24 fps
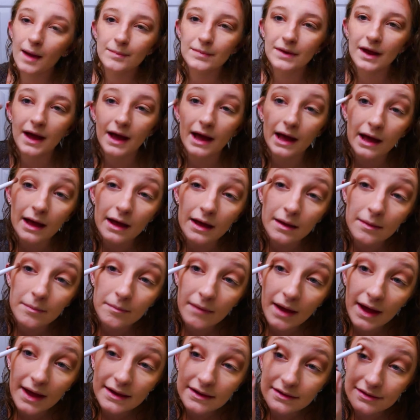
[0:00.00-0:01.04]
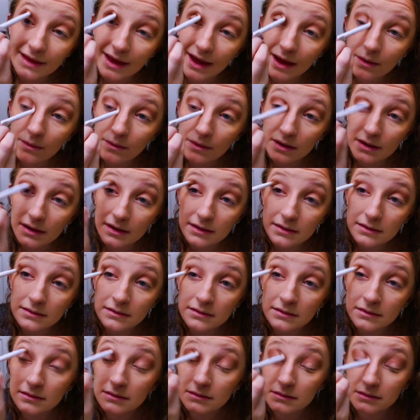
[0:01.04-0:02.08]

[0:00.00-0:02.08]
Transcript: I'm not mad at that one.